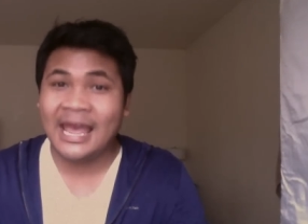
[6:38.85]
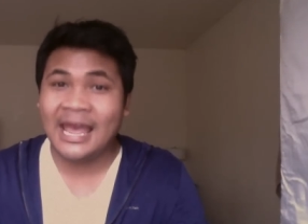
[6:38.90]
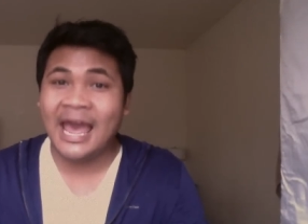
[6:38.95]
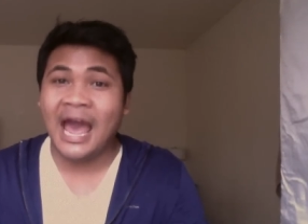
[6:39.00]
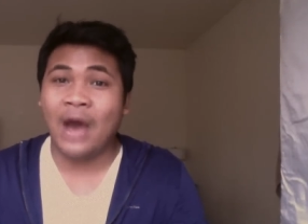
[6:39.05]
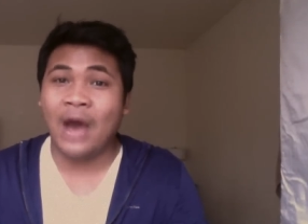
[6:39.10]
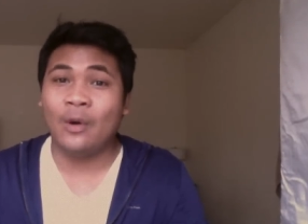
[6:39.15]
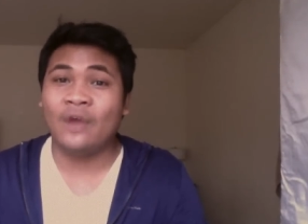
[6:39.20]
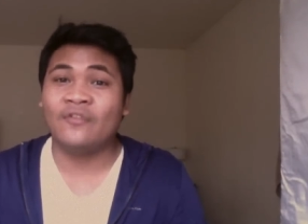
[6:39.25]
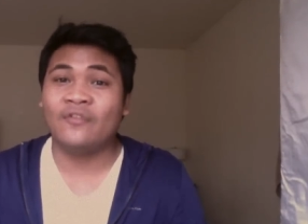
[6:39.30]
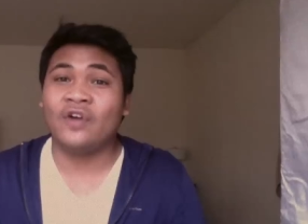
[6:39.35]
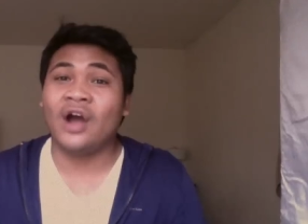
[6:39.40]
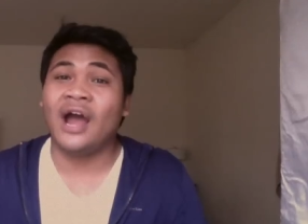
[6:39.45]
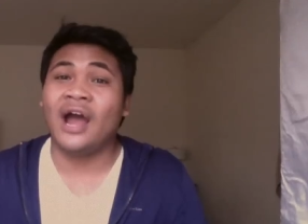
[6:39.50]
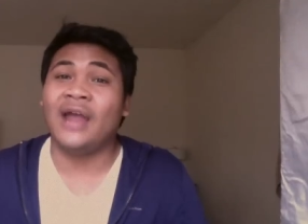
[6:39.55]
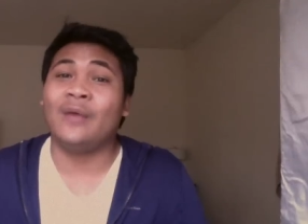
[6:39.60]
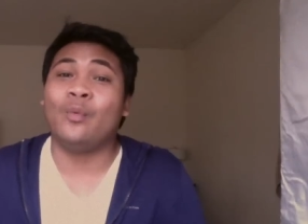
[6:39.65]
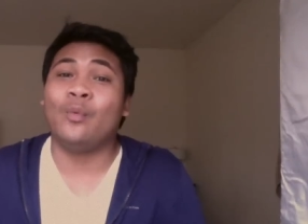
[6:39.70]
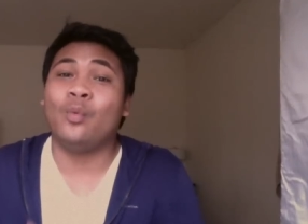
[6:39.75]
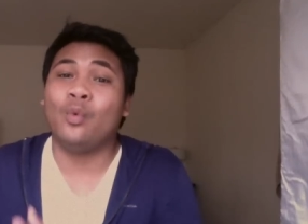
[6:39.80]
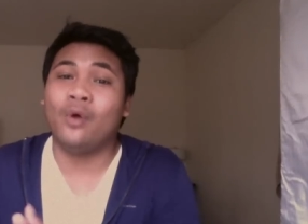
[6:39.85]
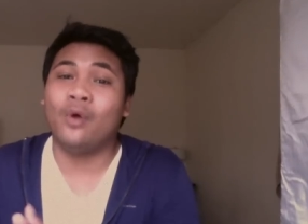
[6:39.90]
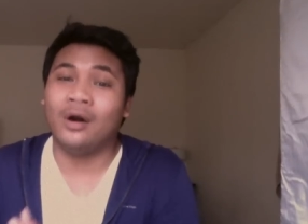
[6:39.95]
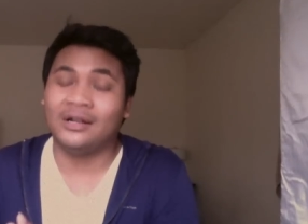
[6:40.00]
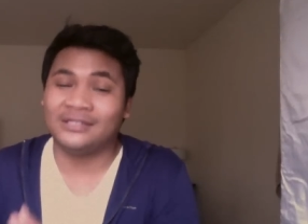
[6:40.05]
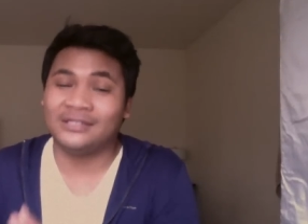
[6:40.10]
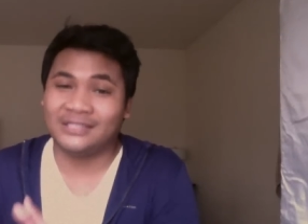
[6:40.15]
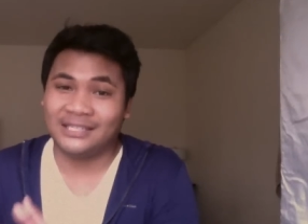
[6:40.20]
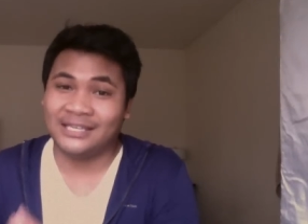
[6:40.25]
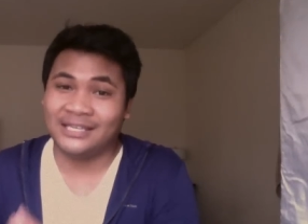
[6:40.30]
However, I
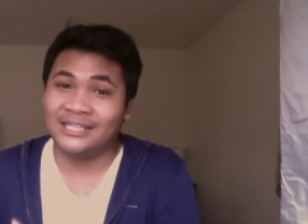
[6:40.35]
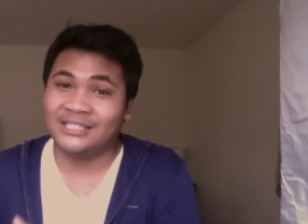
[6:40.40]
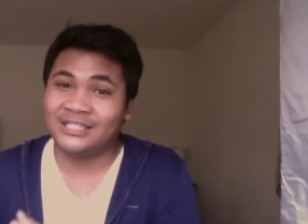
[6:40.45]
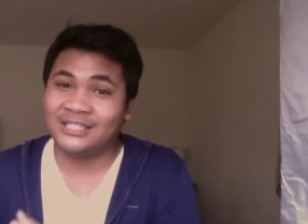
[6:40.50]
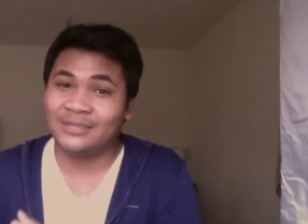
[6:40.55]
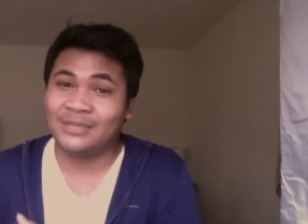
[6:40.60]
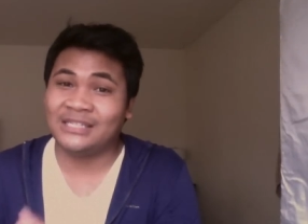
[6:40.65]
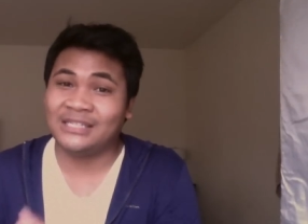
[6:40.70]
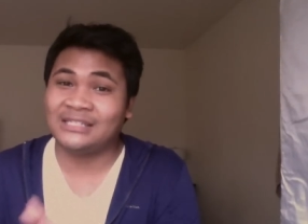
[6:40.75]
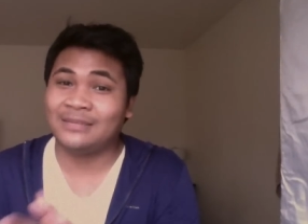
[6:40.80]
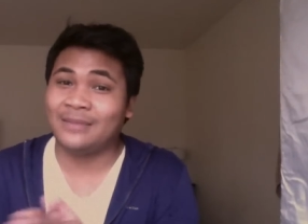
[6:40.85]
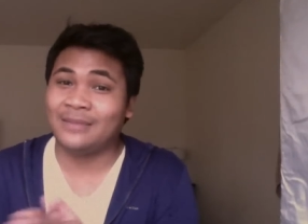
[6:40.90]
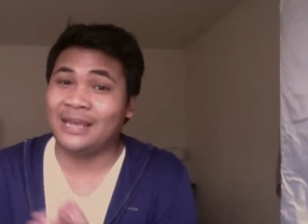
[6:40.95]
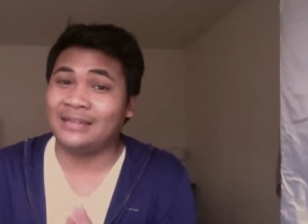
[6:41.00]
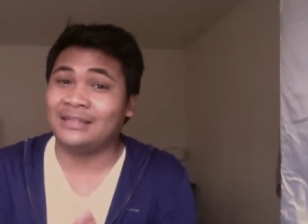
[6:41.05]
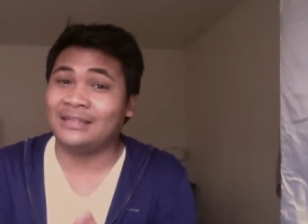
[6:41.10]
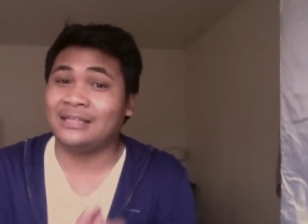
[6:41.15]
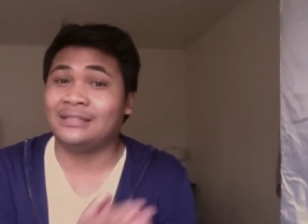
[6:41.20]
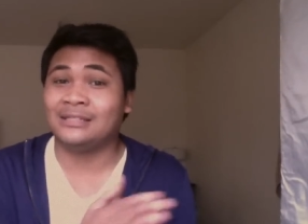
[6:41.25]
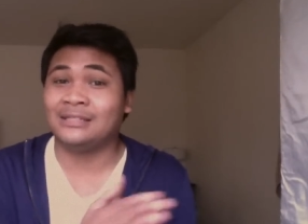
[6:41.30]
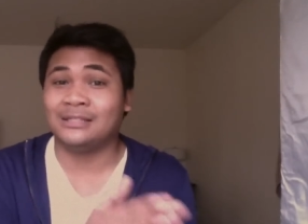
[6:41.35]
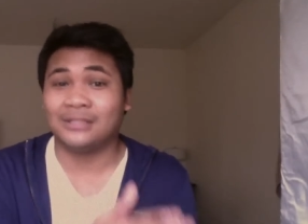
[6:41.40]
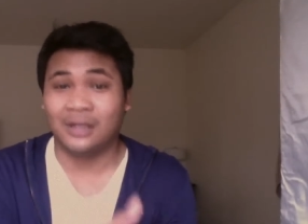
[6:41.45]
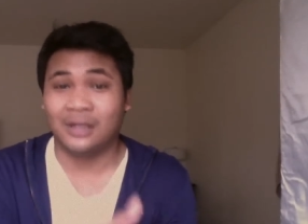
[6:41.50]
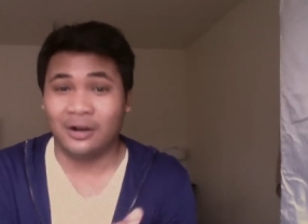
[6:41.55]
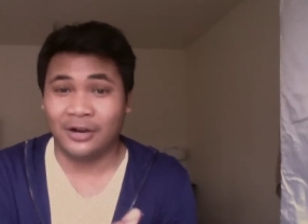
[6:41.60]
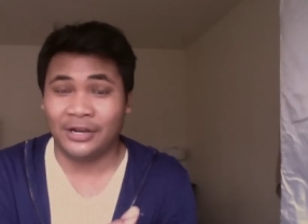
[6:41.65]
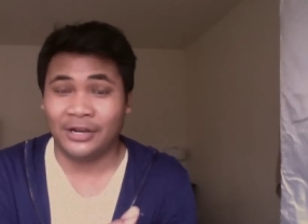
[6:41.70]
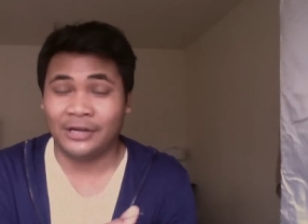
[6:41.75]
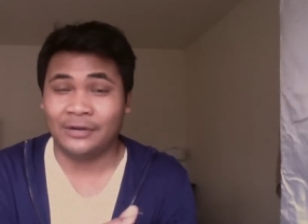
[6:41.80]
want it to be Samantha
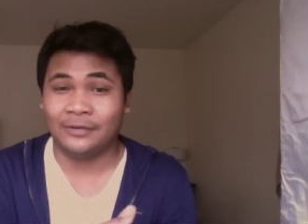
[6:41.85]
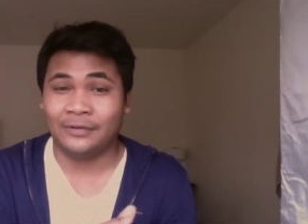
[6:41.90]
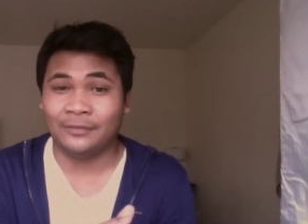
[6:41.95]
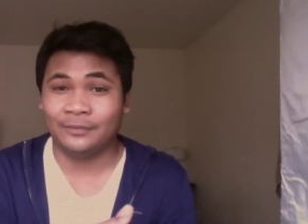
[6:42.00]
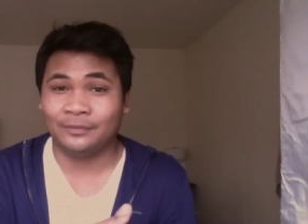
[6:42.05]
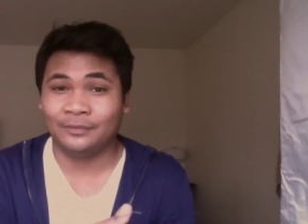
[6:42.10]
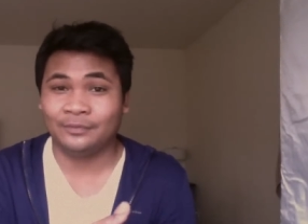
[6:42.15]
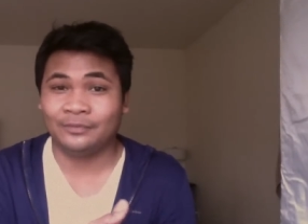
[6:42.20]
Cesario.